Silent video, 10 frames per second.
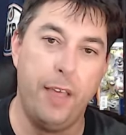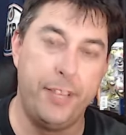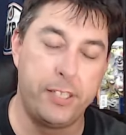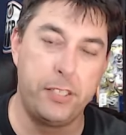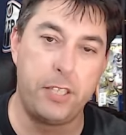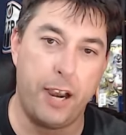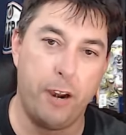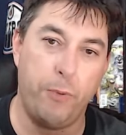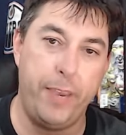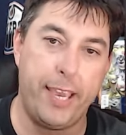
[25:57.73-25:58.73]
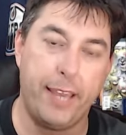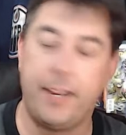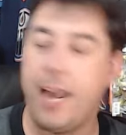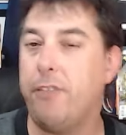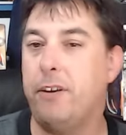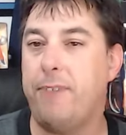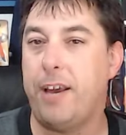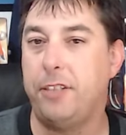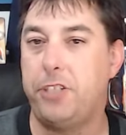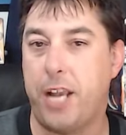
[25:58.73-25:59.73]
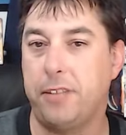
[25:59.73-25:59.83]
this entire weekend. And now that I've had the chance to